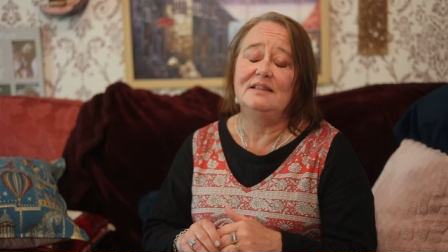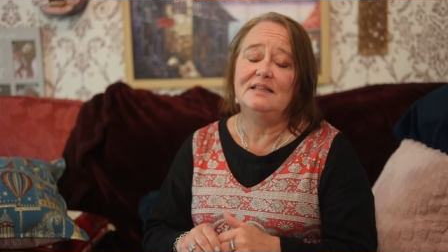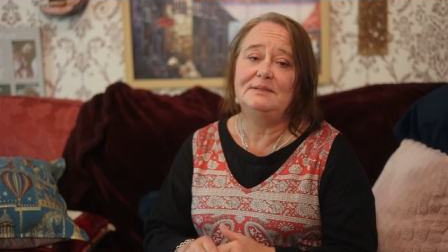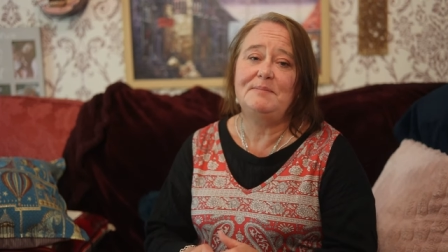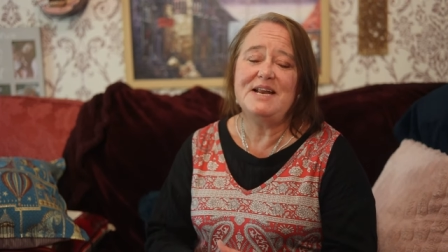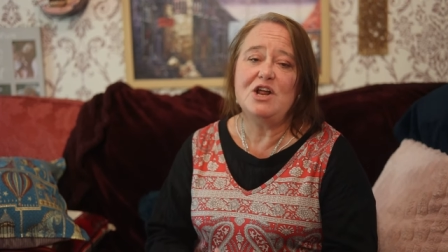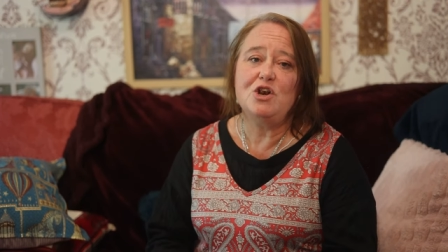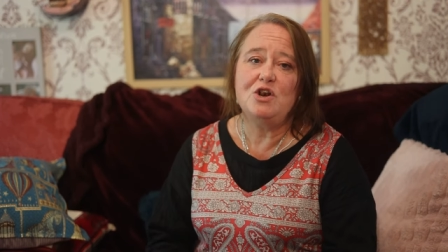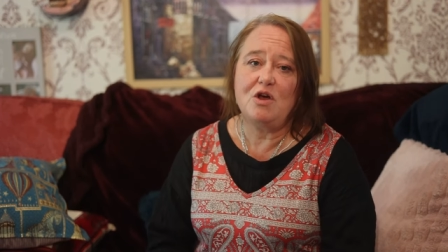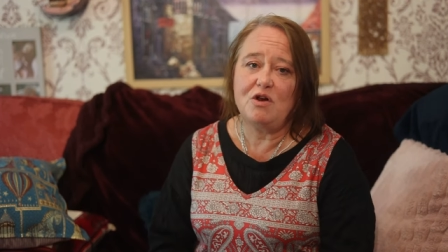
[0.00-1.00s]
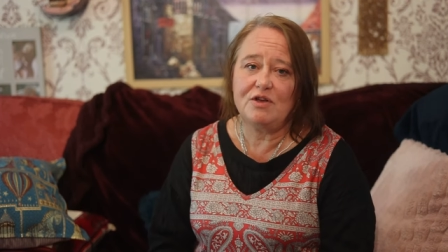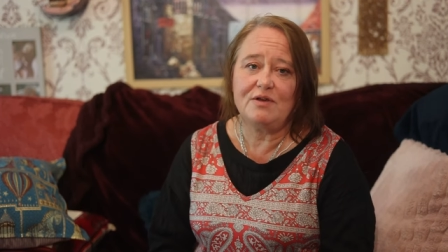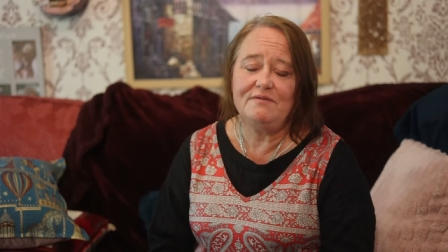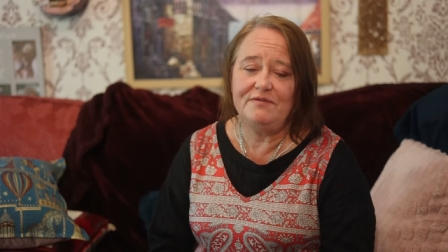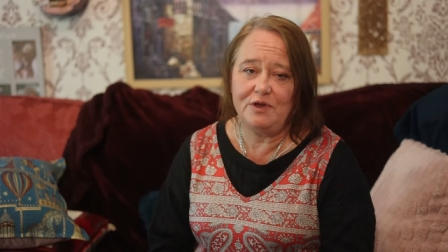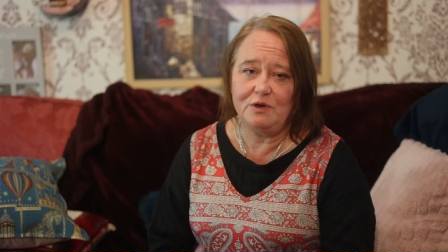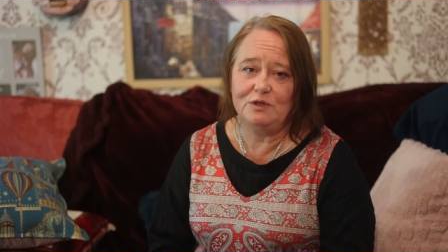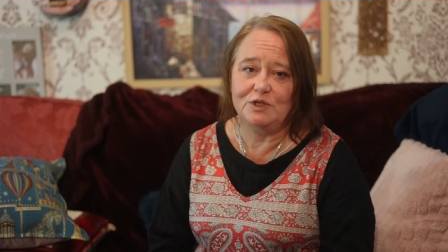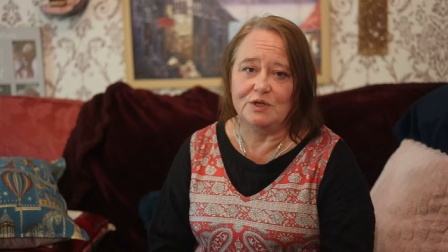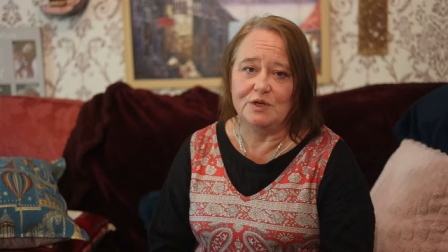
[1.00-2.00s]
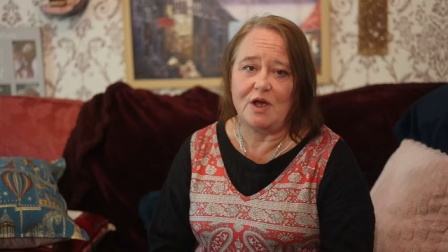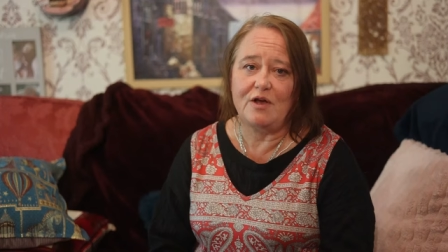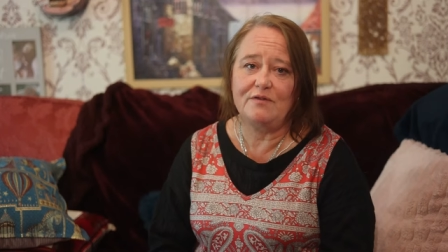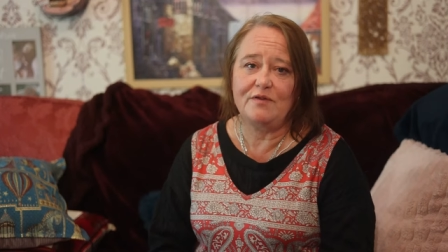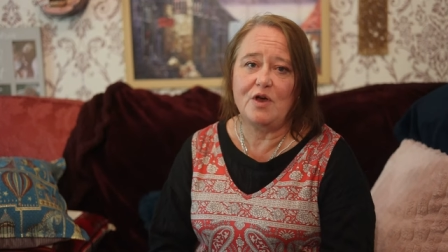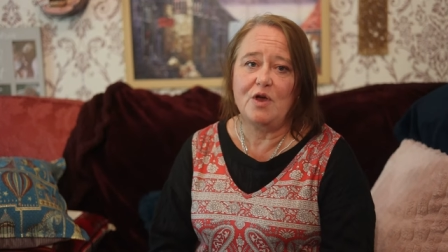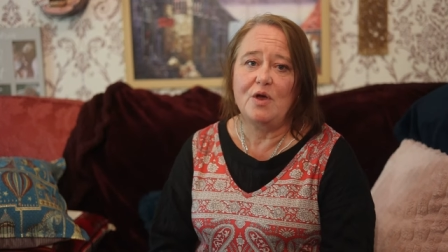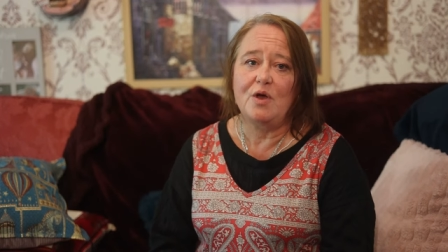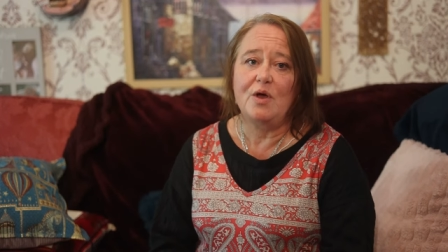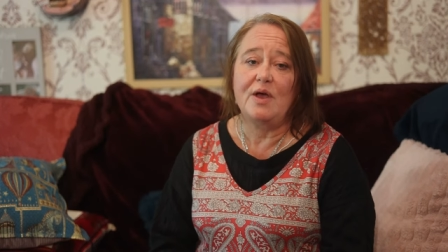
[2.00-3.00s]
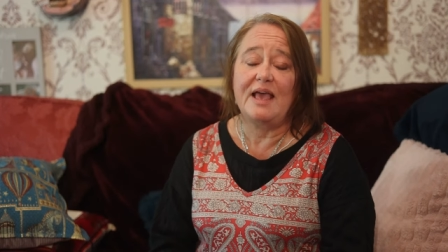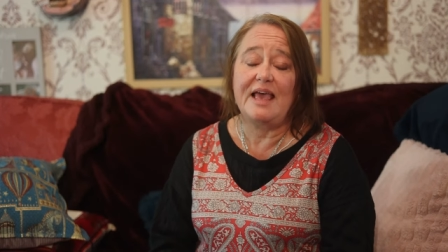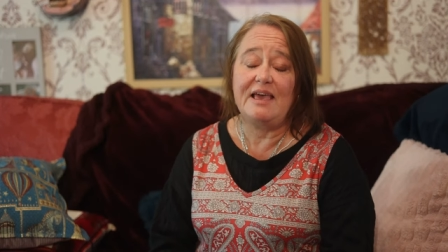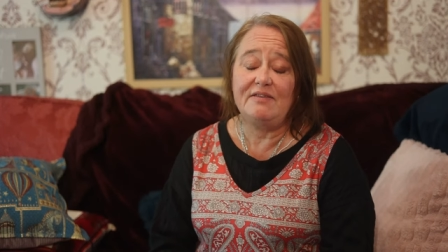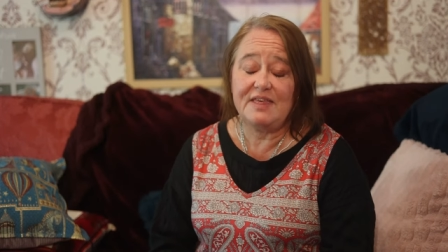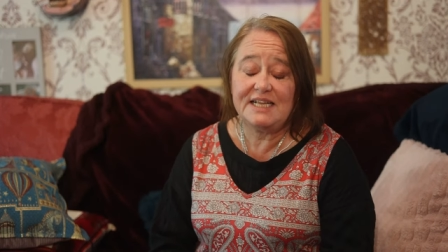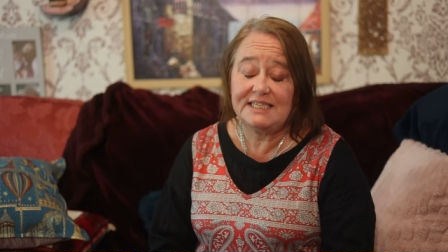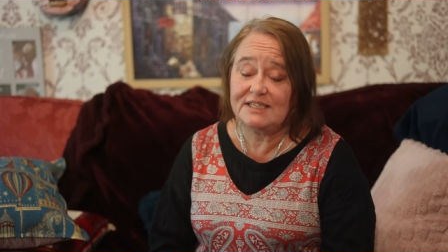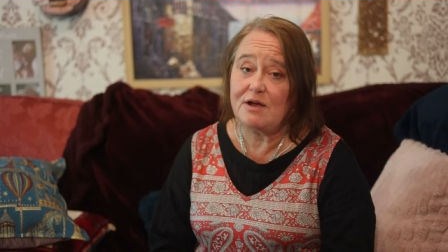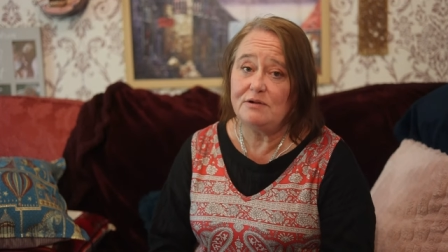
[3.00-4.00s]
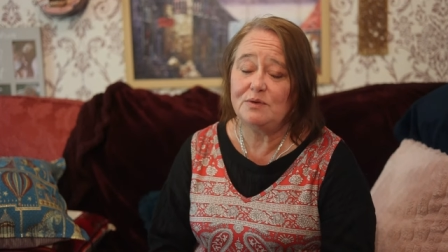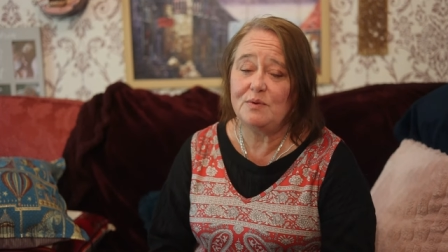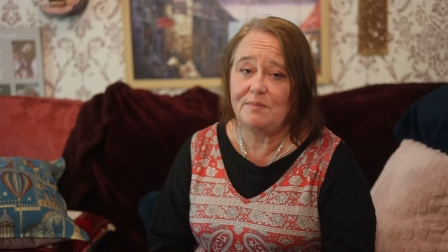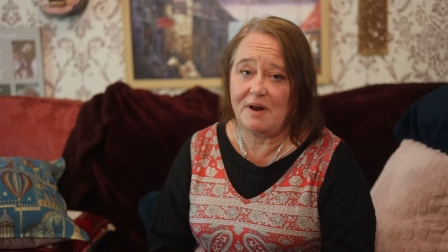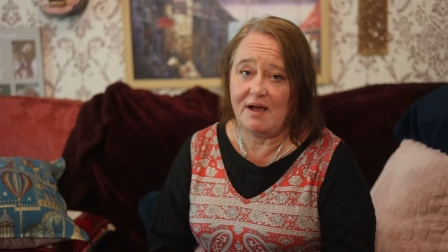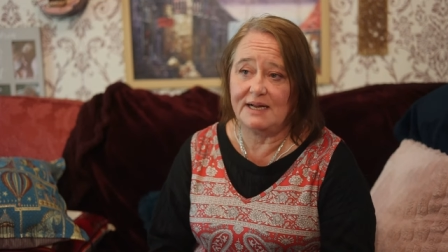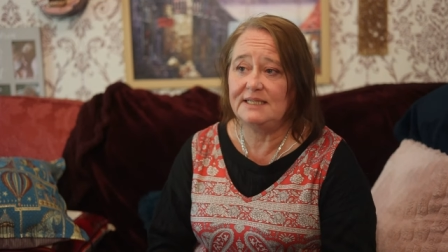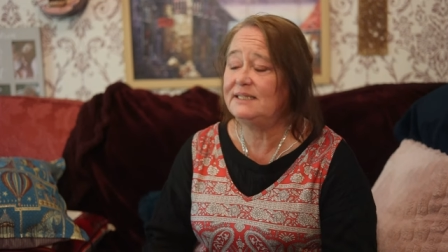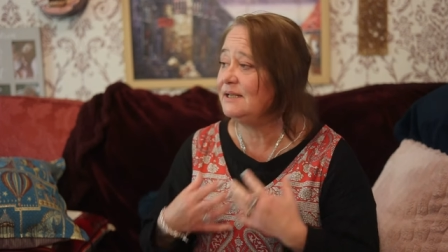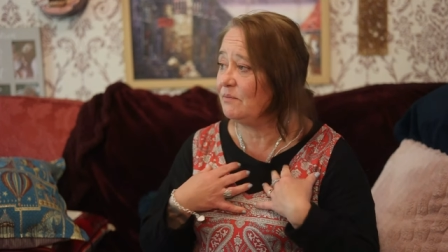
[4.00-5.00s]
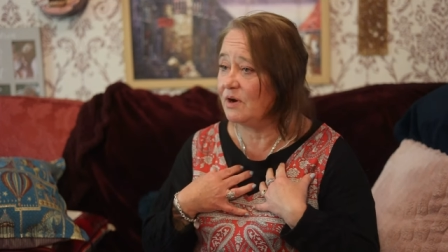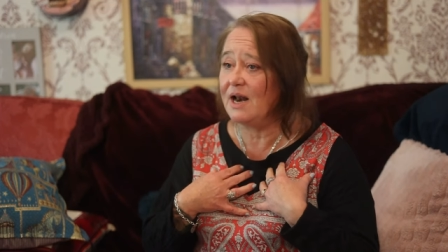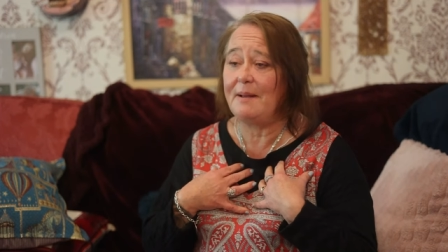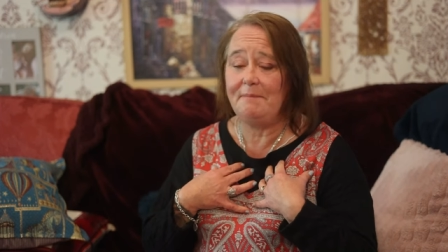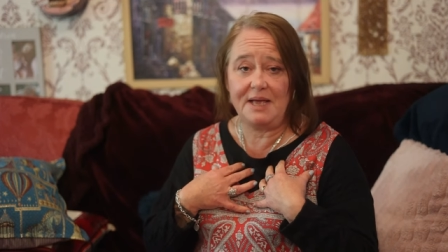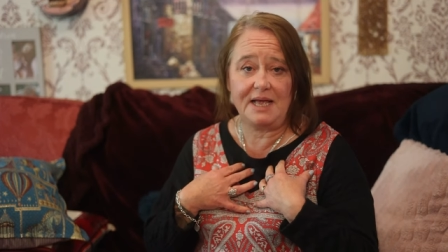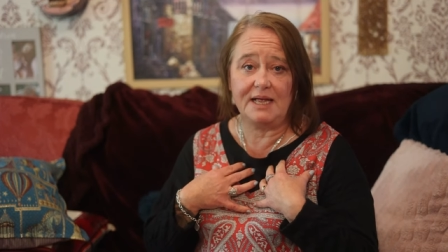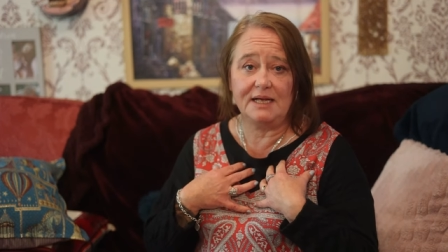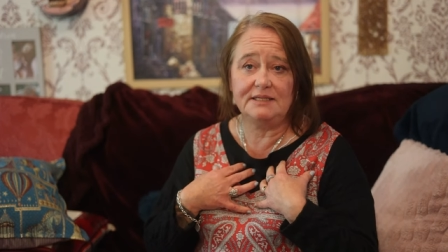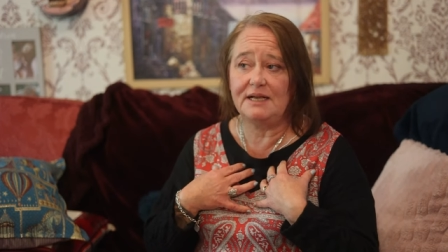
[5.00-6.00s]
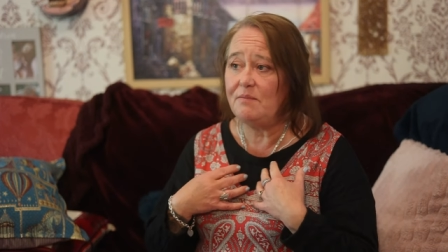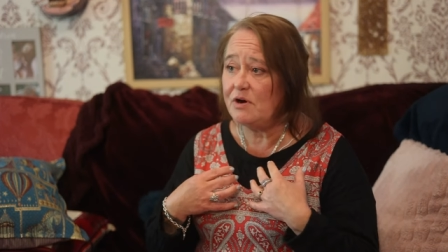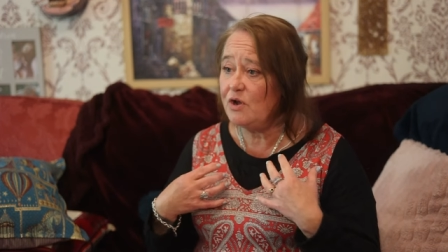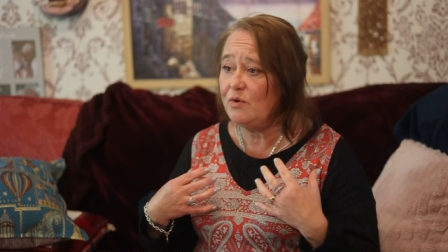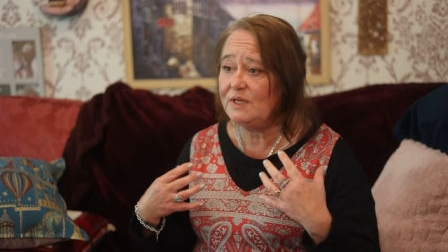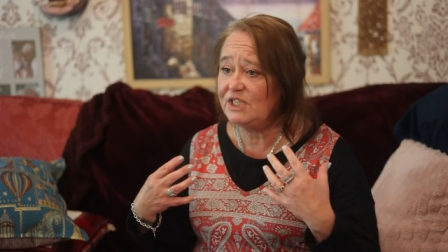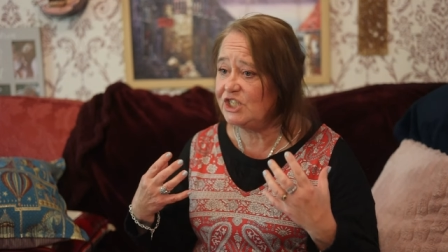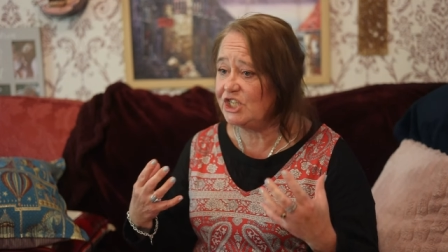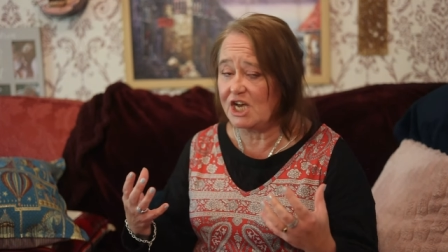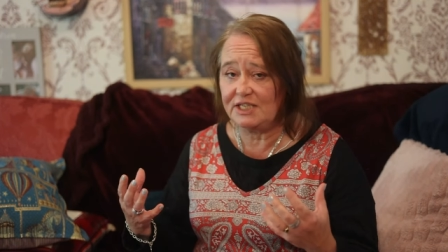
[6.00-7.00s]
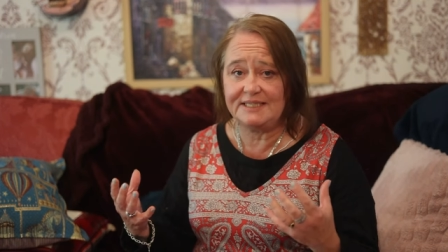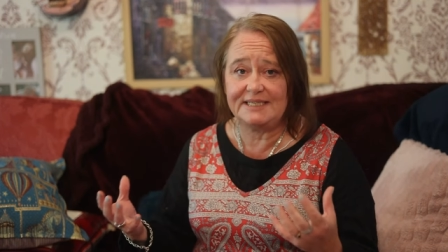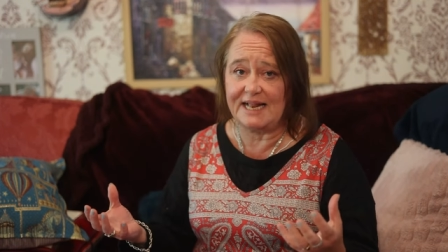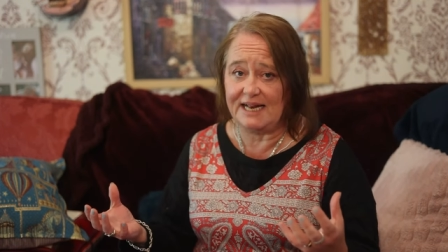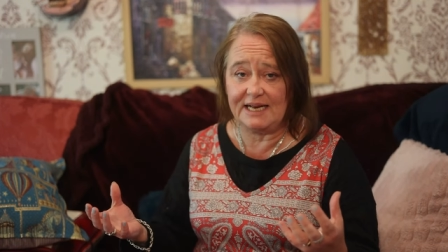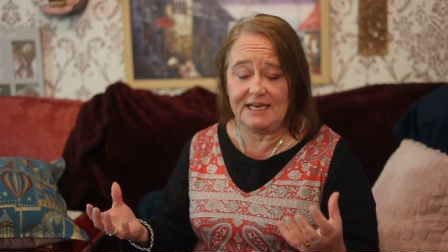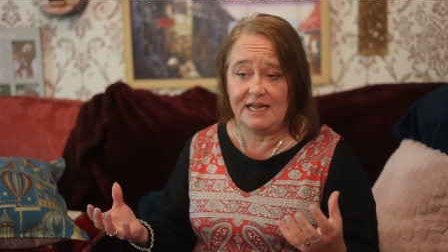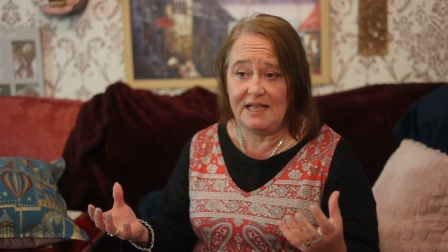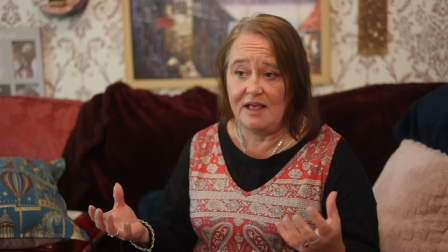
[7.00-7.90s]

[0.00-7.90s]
There's been a lot of confusion over if this is going to apply to someone like me, someone who is just selling